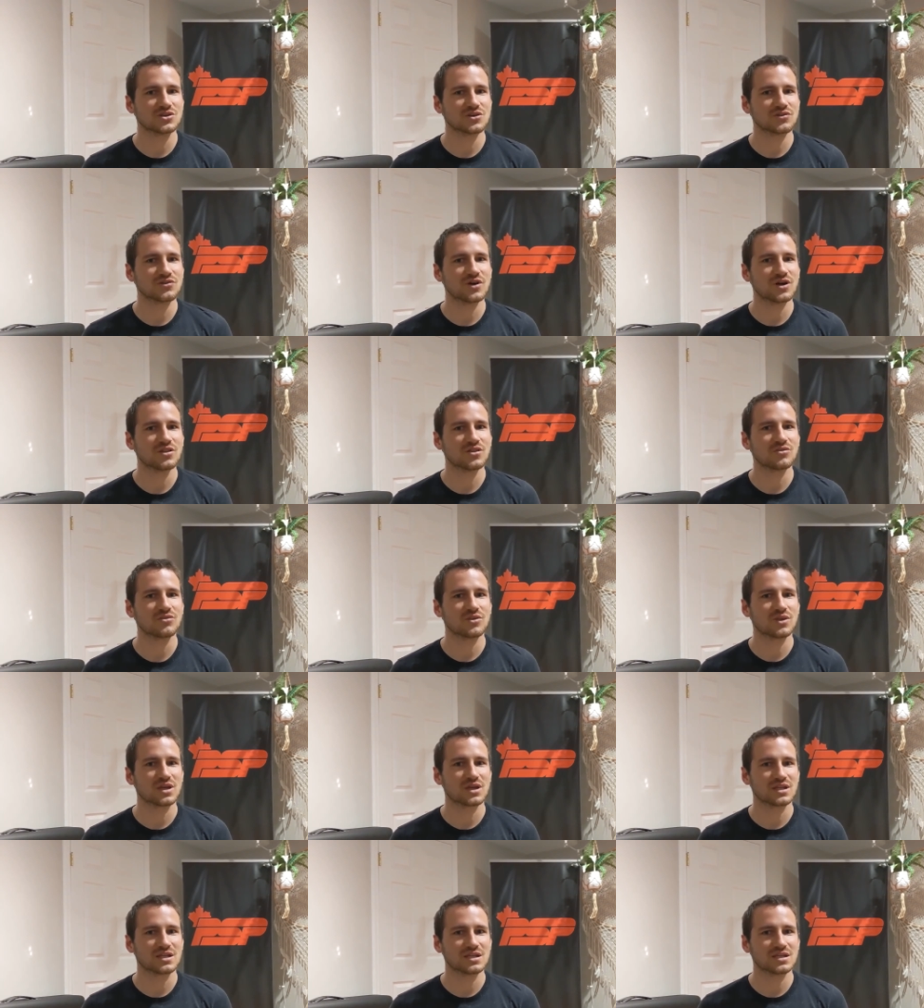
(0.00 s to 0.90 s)
certified through
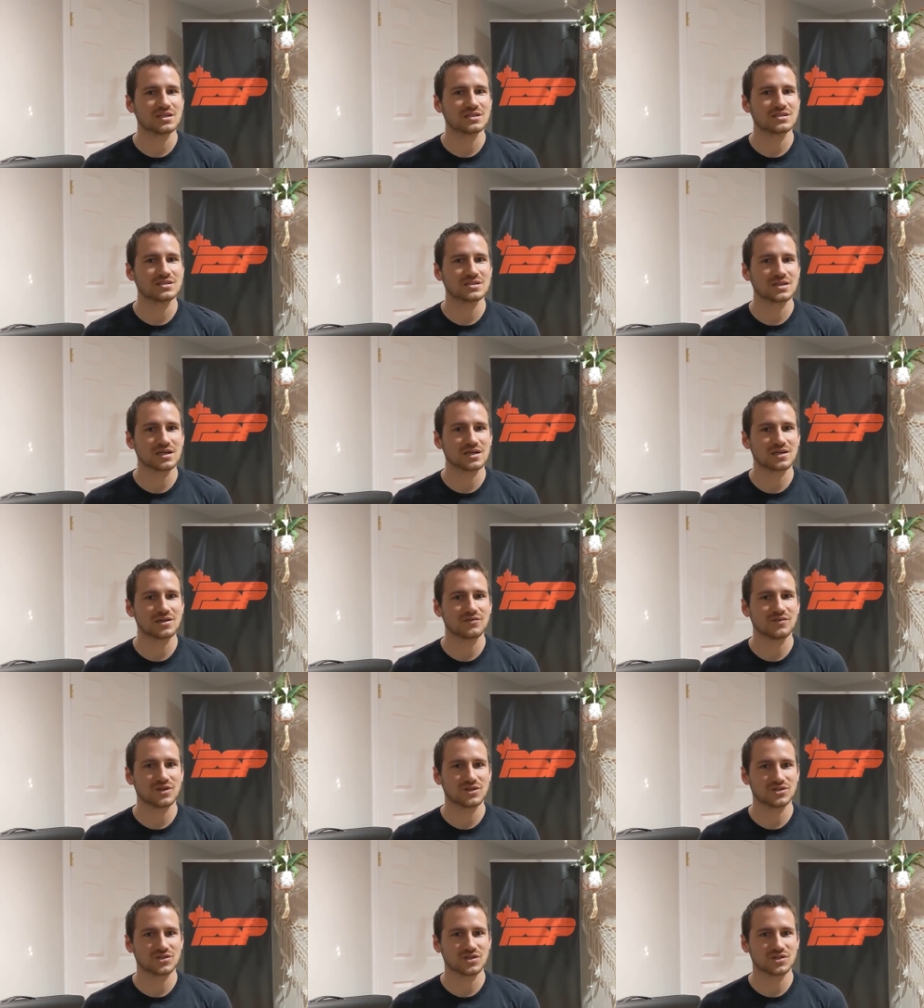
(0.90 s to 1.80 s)
the Canadian Society
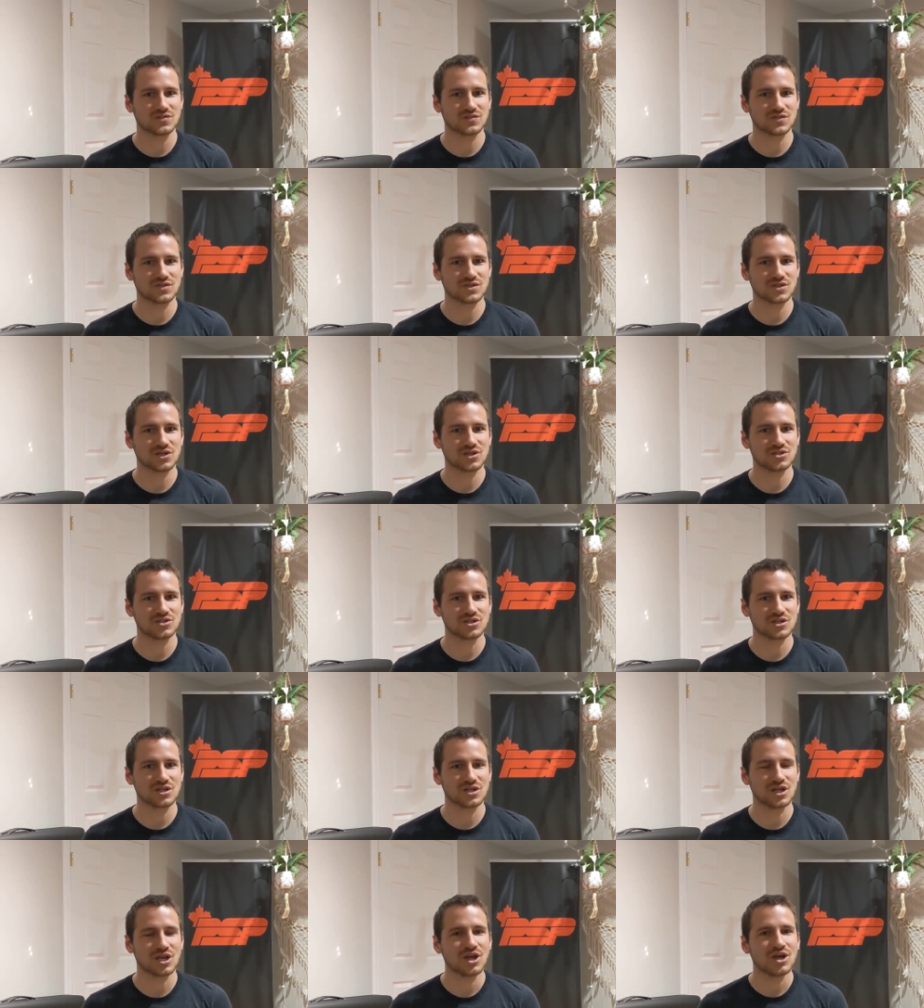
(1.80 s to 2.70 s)
of Exercise
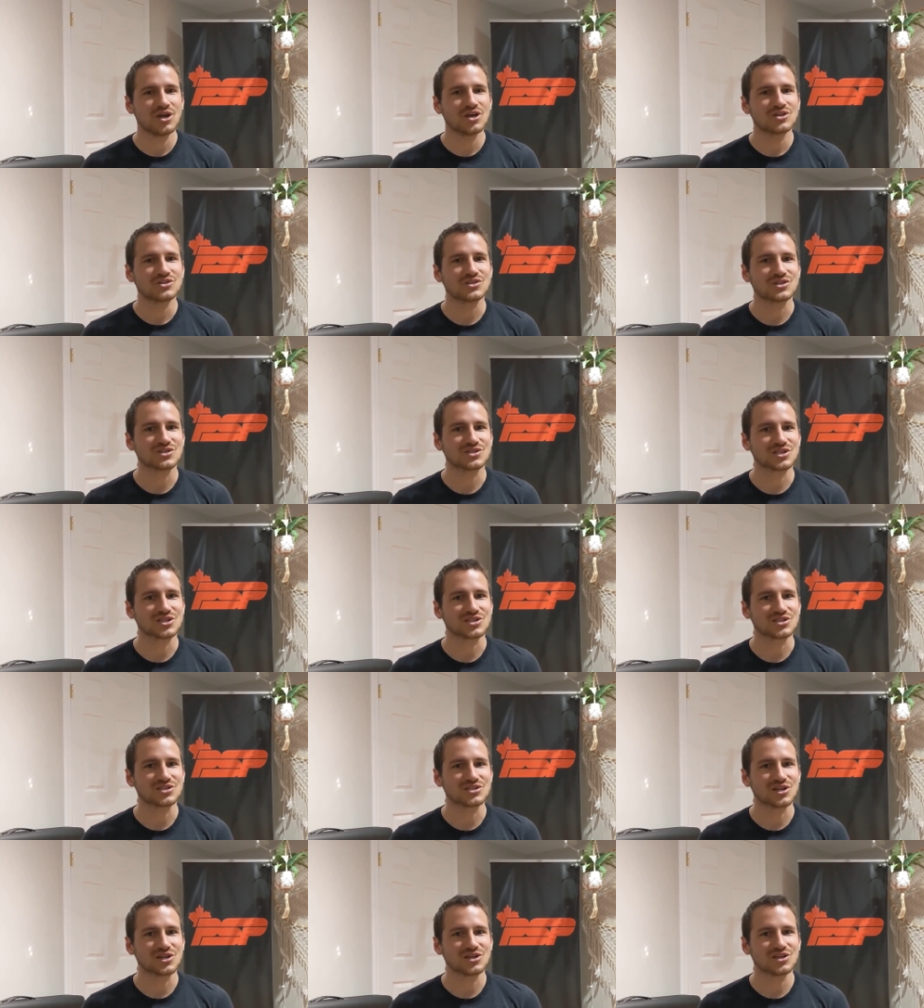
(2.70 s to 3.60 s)
Physiology. So let's get
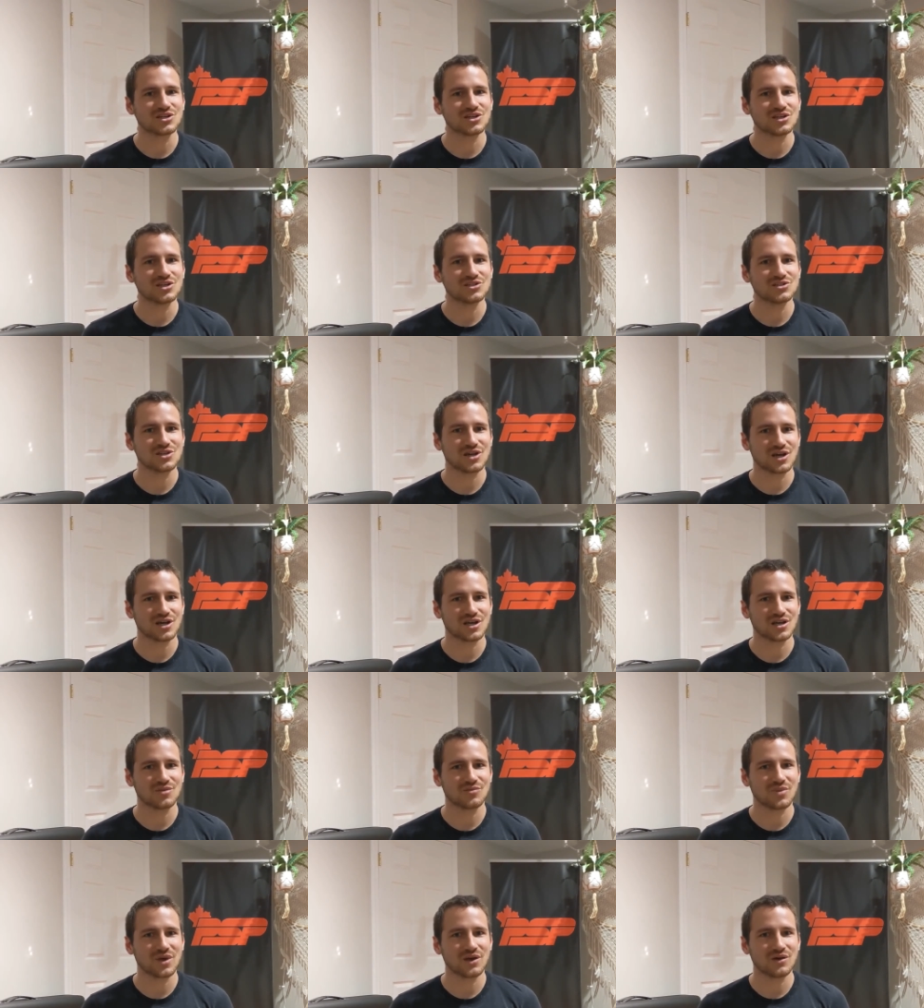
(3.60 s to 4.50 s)
started
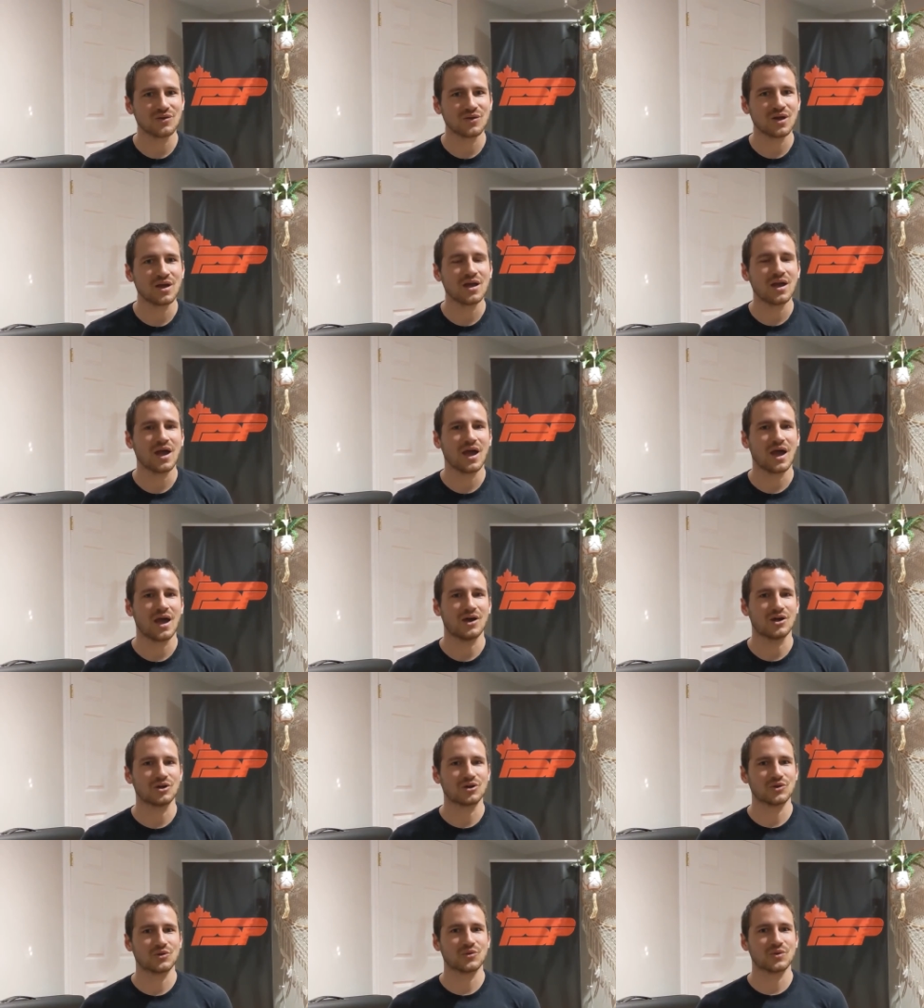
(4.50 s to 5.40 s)
talking about
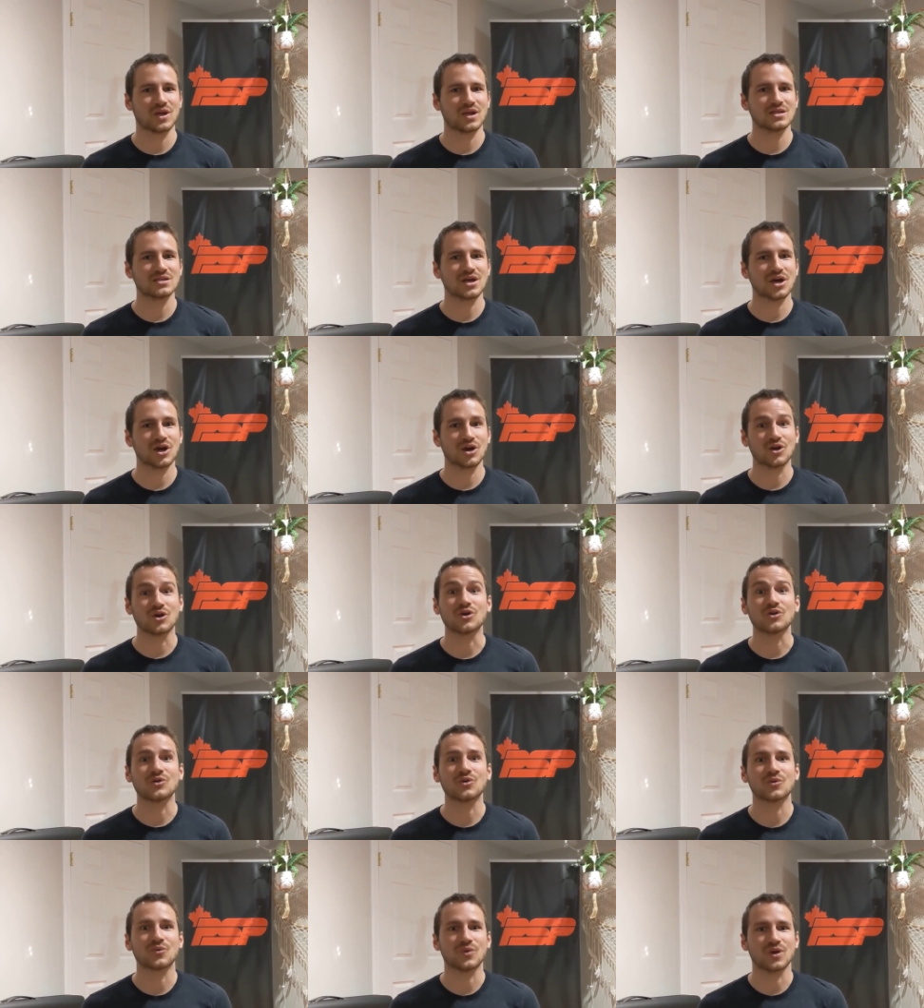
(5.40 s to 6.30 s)
how to create a
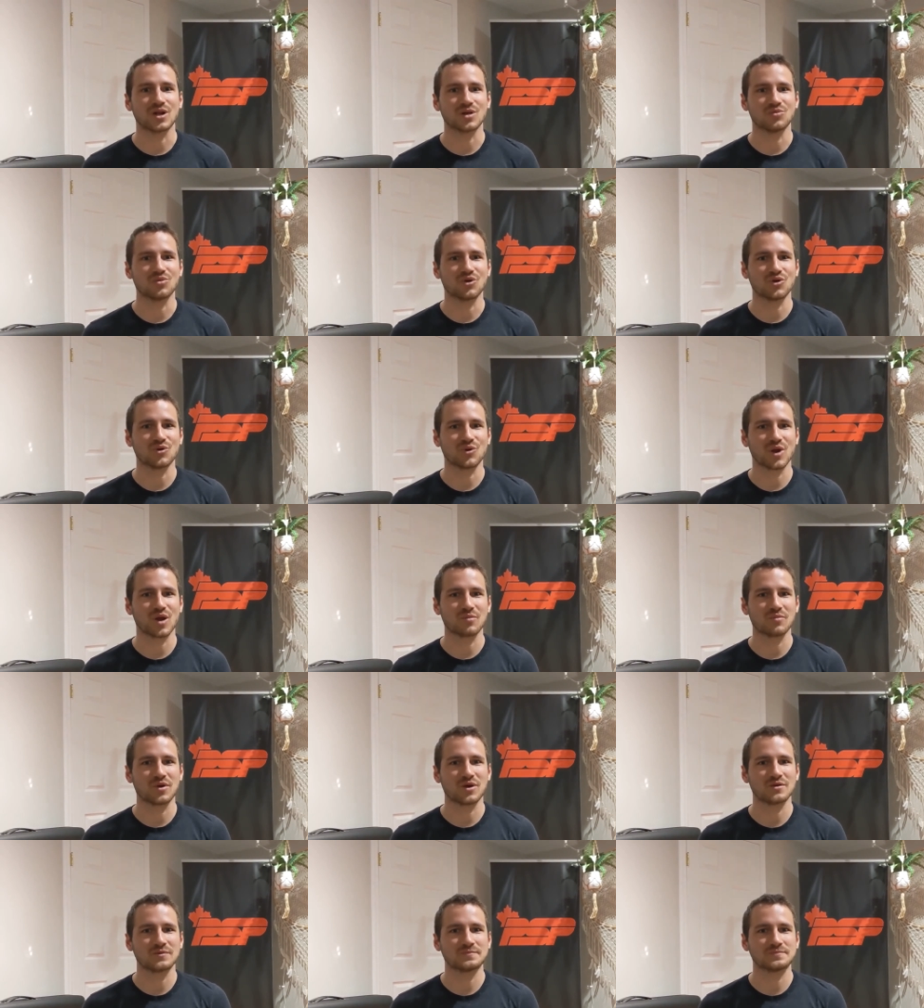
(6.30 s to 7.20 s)
good running
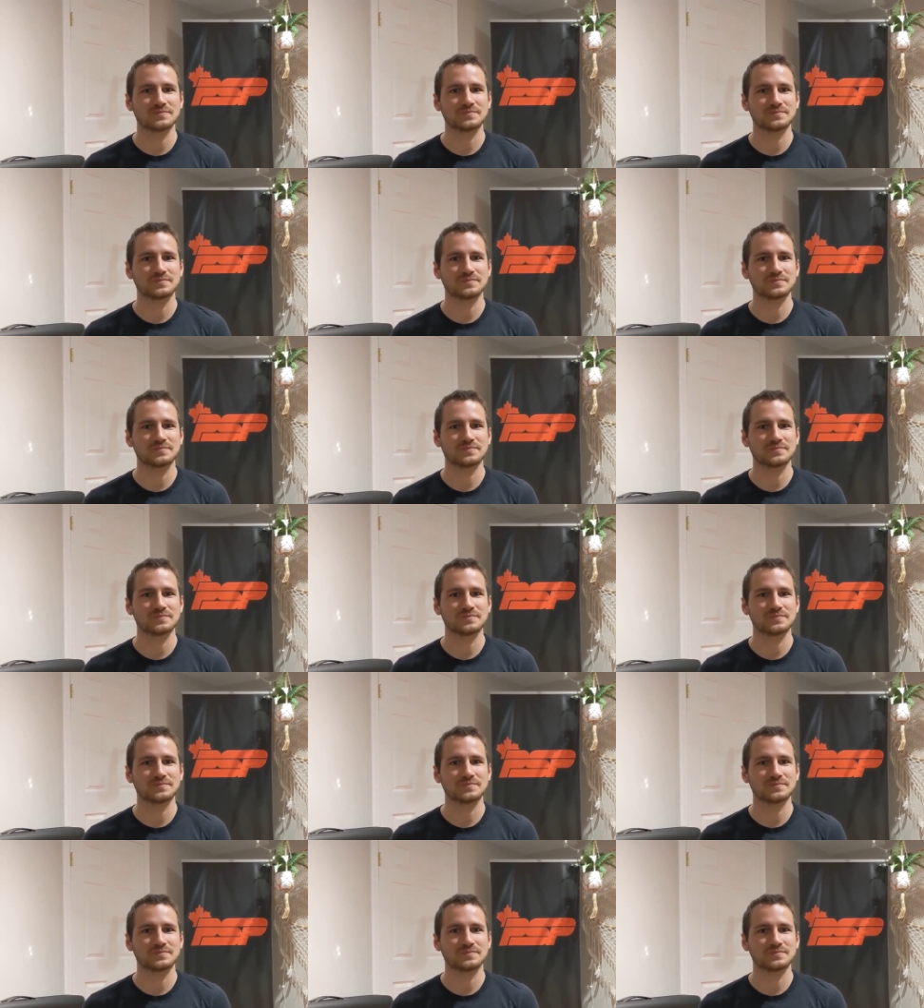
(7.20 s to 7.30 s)
program.